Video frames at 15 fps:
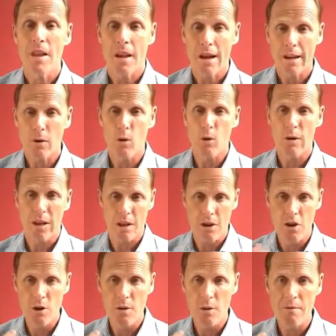And all that
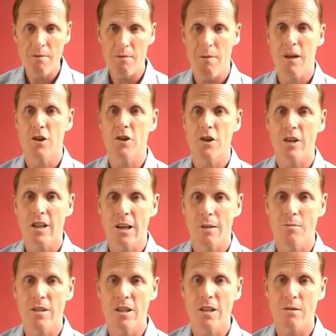new information
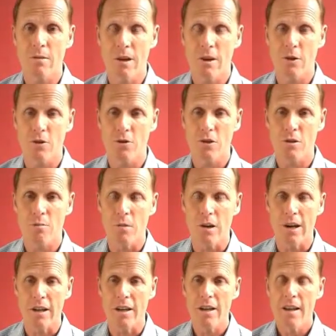comes into our conscious
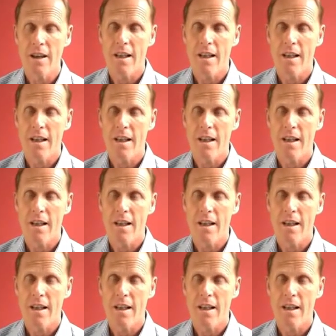mind.